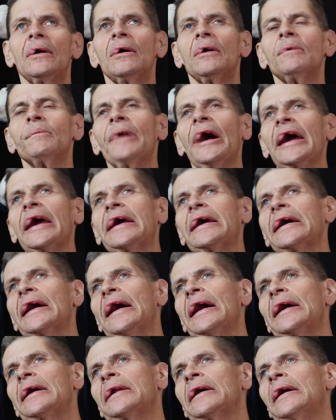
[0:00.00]
Oh, my
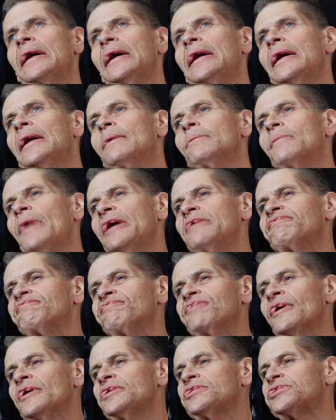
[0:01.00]
God. My
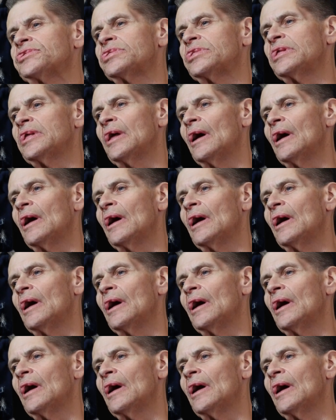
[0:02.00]
first